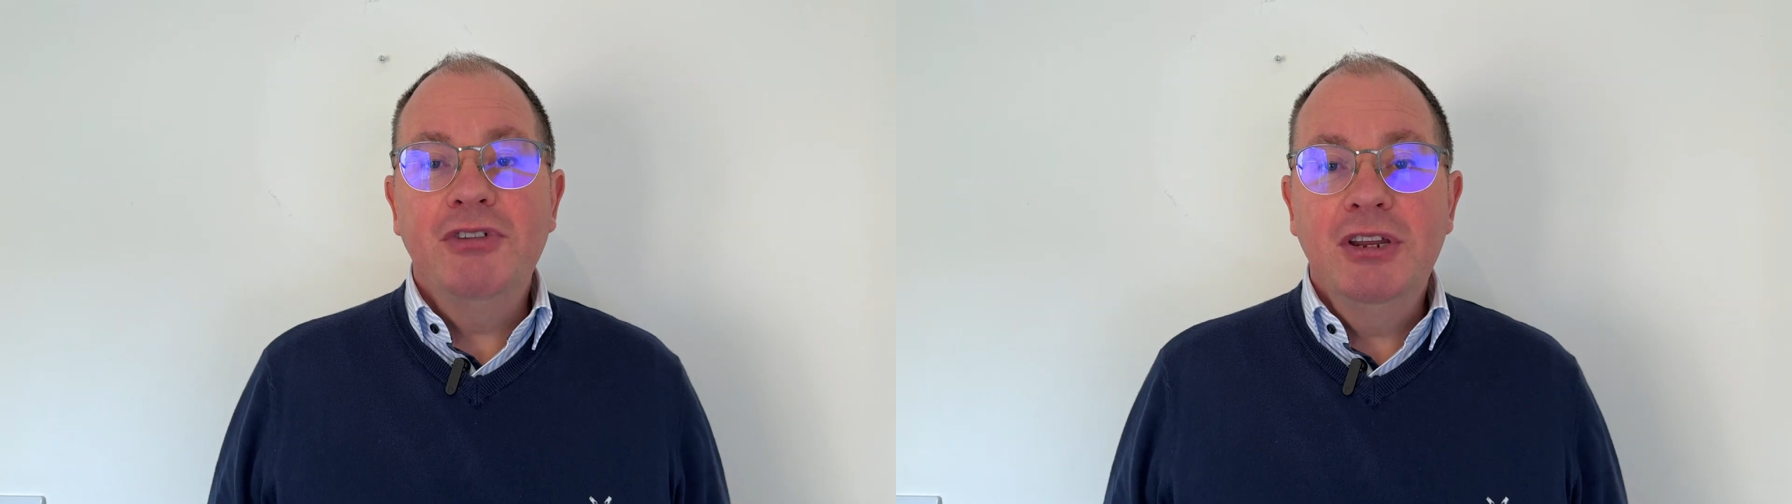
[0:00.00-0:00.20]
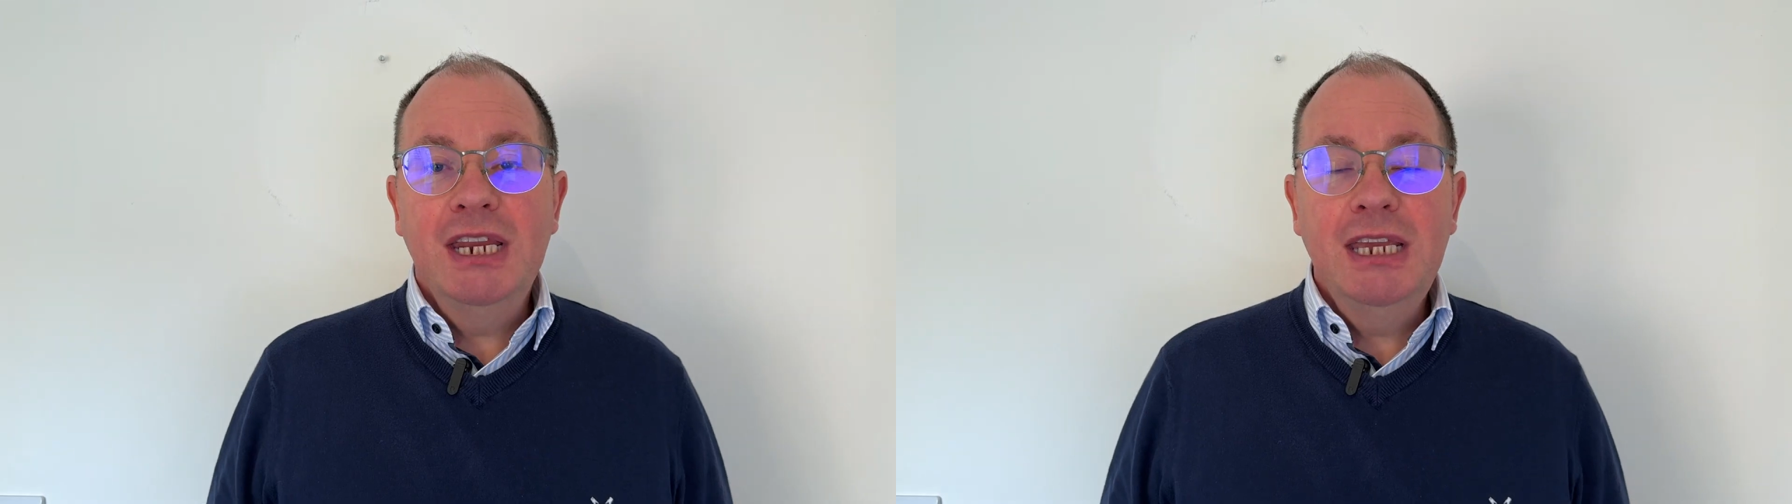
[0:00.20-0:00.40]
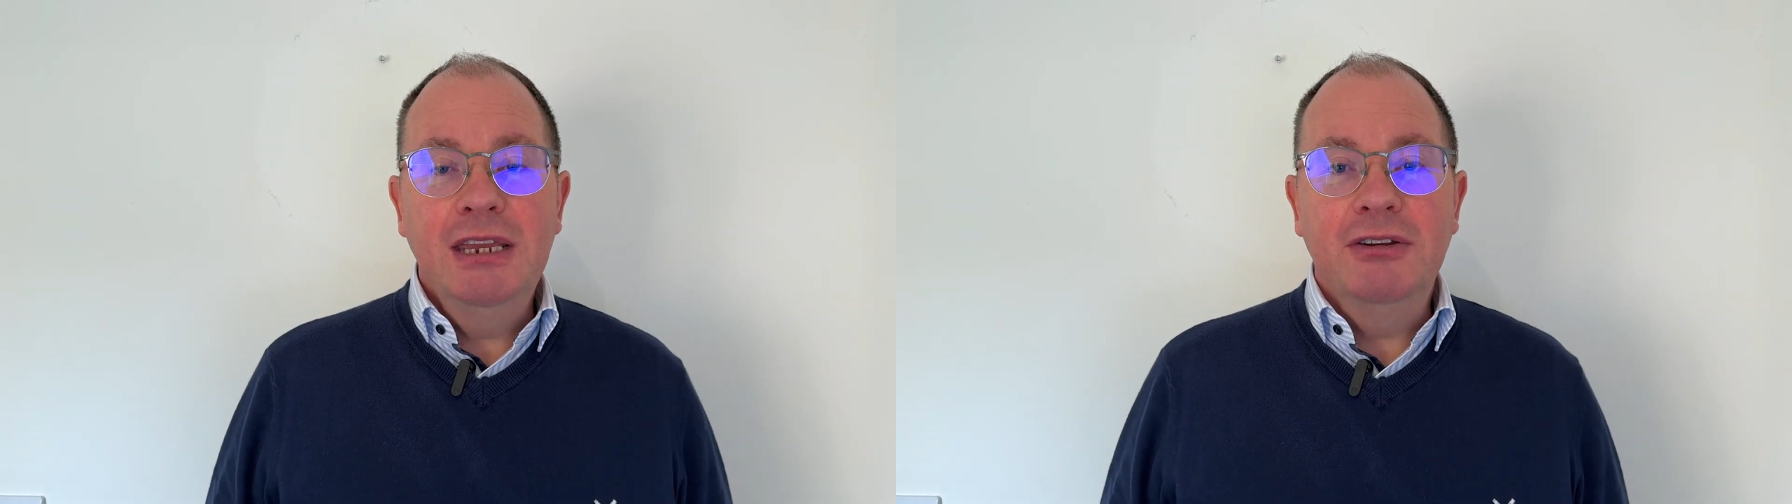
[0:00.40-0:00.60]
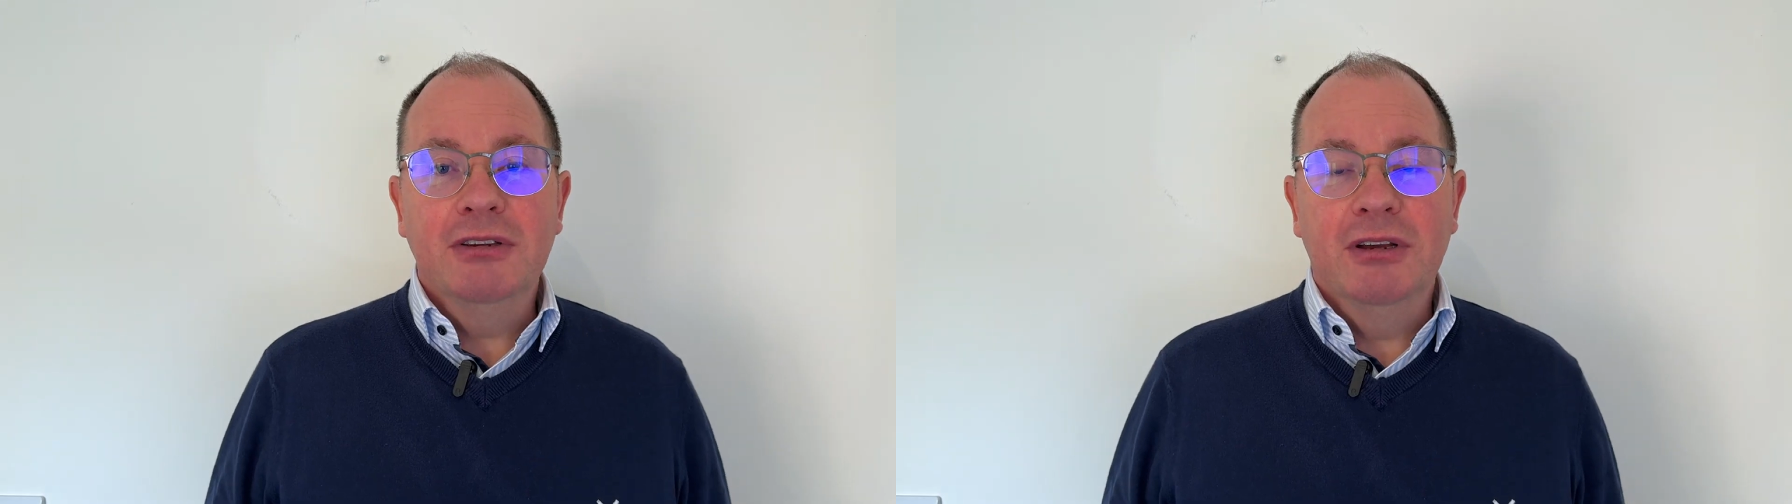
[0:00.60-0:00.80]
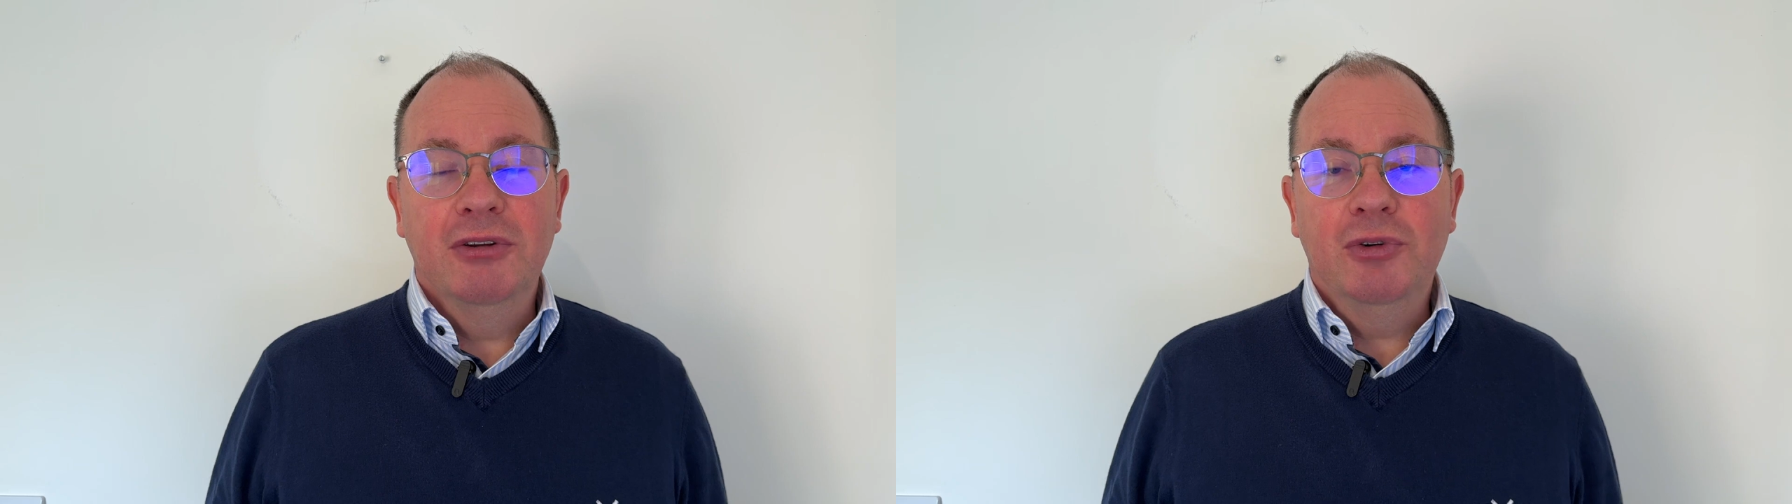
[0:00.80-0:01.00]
you need an